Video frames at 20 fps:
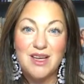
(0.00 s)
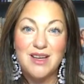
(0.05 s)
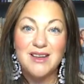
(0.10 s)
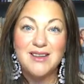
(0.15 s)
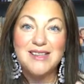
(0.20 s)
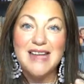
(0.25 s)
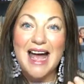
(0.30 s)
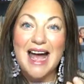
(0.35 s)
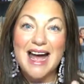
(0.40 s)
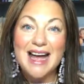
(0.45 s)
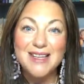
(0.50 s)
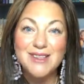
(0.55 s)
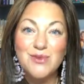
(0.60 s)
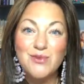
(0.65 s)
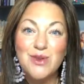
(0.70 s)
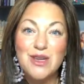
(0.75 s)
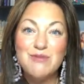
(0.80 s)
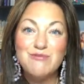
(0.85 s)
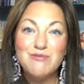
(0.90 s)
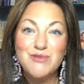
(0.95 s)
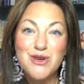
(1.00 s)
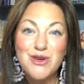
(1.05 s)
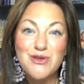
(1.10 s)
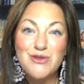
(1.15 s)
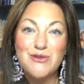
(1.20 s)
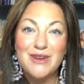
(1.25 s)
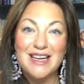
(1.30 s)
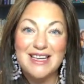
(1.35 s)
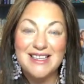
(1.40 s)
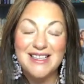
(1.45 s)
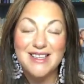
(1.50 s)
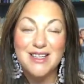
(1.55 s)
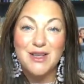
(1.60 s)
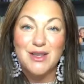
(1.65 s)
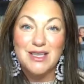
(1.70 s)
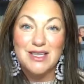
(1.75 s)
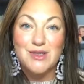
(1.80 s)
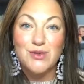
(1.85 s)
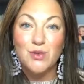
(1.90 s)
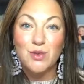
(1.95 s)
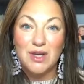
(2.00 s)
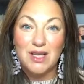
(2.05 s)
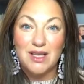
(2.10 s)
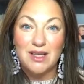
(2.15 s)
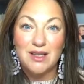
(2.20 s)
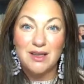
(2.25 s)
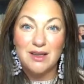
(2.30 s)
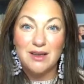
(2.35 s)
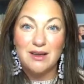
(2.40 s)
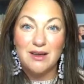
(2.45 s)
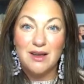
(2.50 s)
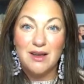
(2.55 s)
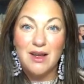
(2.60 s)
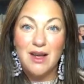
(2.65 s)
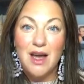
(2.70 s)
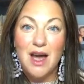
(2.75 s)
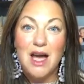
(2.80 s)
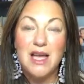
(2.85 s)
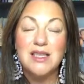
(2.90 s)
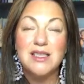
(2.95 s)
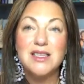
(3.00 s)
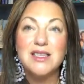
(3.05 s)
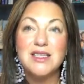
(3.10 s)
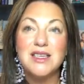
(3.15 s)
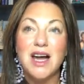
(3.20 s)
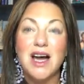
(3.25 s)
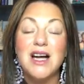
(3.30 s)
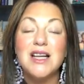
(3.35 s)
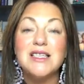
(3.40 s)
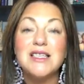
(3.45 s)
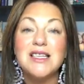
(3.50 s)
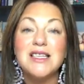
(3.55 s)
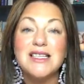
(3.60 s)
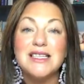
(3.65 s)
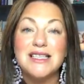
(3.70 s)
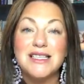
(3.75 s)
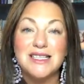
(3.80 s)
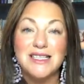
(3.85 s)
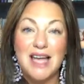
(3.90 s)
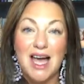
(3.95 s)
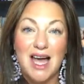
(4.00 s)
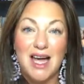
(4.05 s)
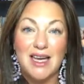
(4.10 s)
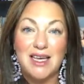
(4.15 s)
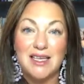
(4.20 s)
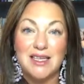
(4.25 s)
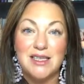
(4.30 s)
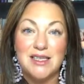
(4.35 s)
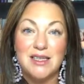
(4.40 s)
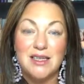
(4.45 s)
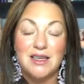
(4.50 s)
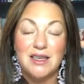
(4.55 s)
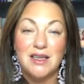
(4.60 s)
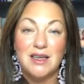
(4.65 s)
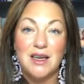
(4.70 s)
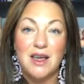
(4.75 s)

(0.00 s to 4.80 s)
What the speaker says: Because as we move into this week and start to decide